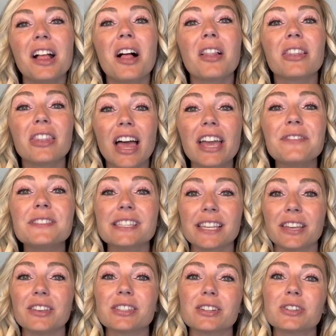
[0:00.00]
Life
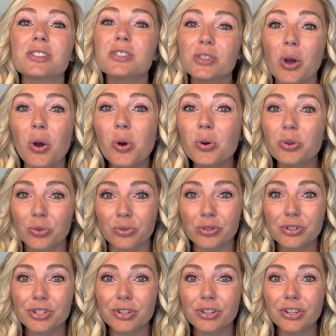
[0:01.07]
skills are so
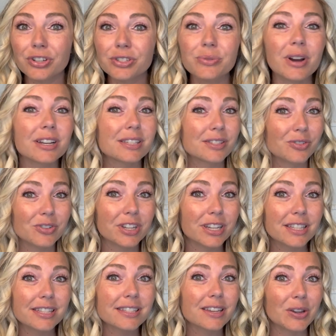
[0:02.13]
crucial to our
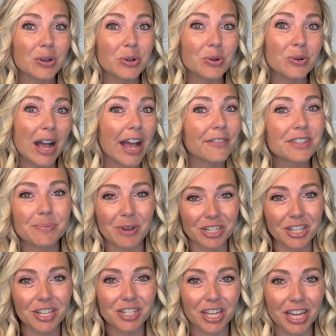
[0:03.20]
students who have
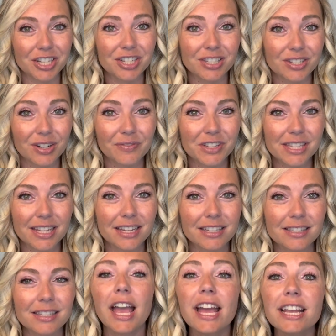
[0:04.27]
special education services,
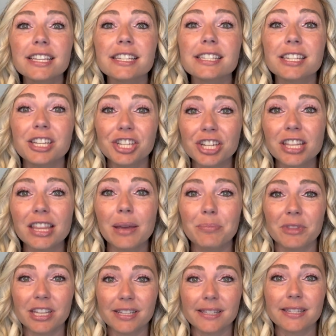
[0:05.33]
and teaching them
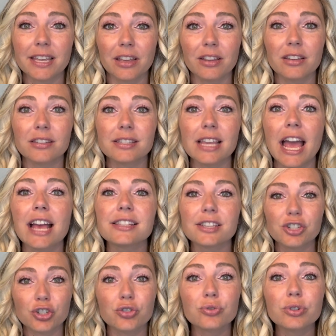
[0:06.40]
these skills has a
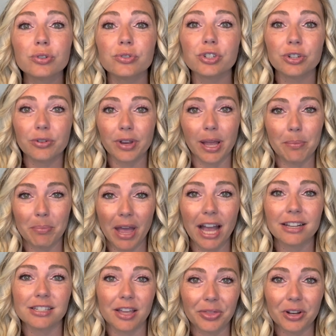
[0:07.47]
true
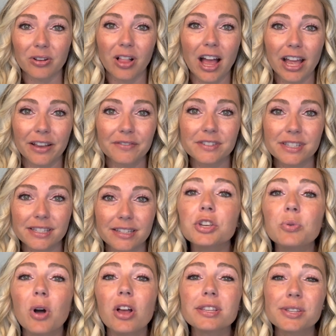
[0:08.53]
impact on their lives.
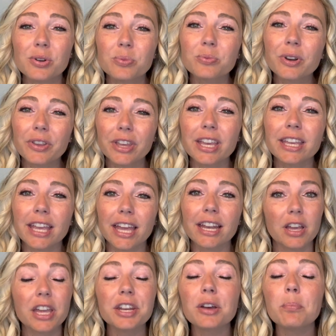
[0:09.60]
You also really
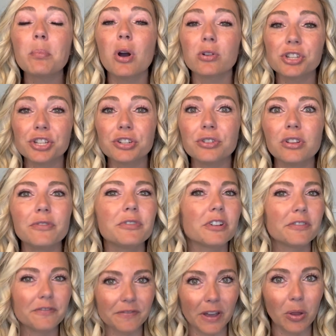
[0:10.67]
get an emotional
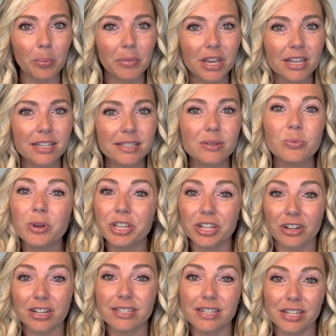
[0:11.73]
fulfillment when
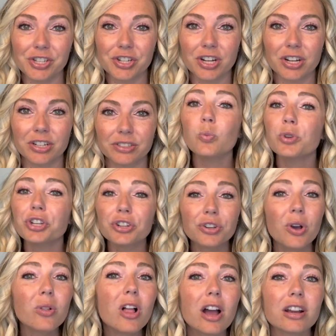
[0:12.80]
you're a teacher. When you're
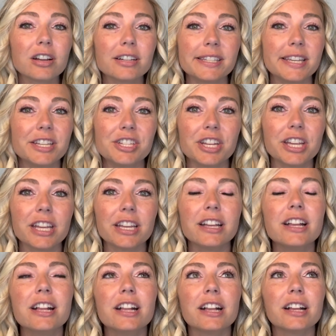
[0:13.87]
no longer teaching,
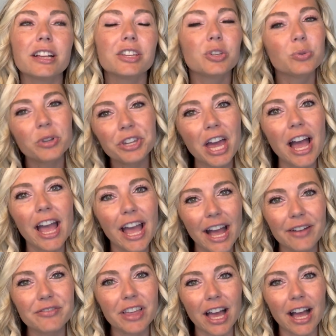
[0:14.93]
you will not
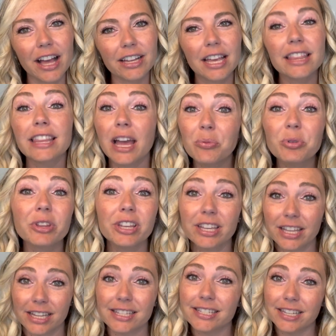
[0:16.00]
have that. And that
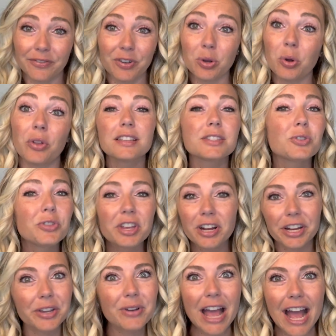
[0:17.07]
really is difficult. So there
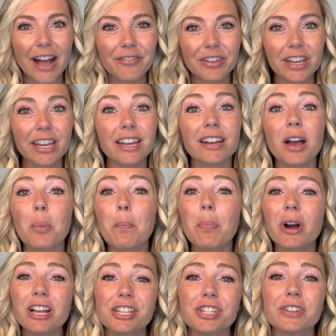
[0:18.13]
you have it, a
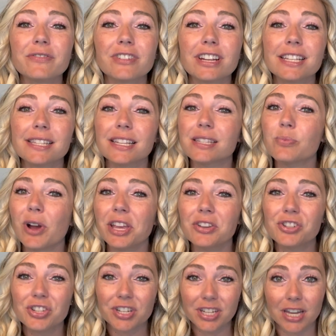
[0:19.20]
bunch of reasons why you
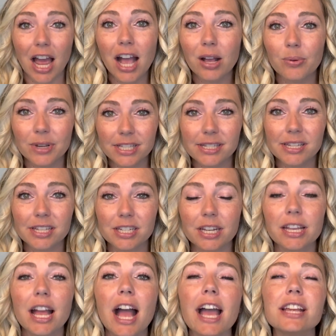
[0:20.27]
should not quit
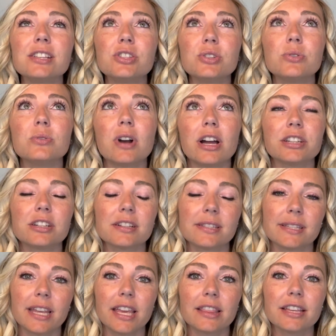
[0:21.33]
teaching. I do
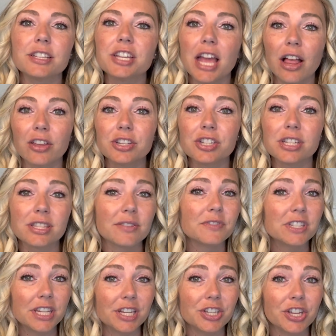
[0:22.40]
understand the challenges of
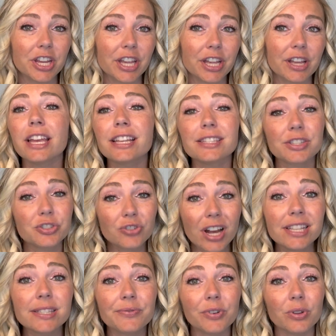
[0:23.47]
teaching. It's
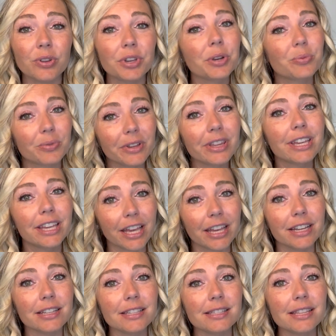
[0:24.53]
stressful, it really
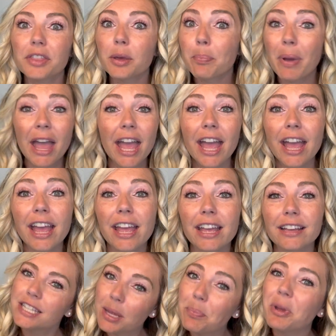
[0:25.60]
is. The
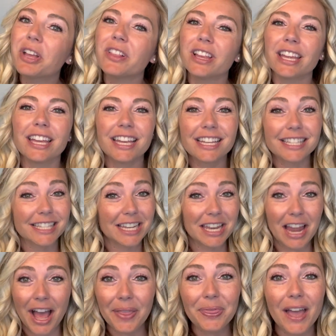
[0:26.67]
pay typically is
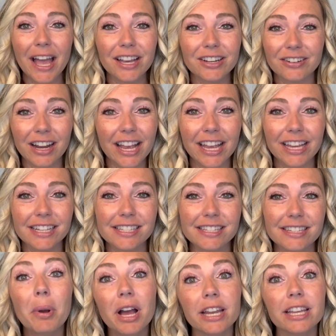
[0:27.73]
not that
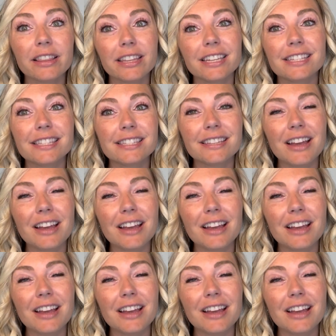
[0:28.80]
great, but at least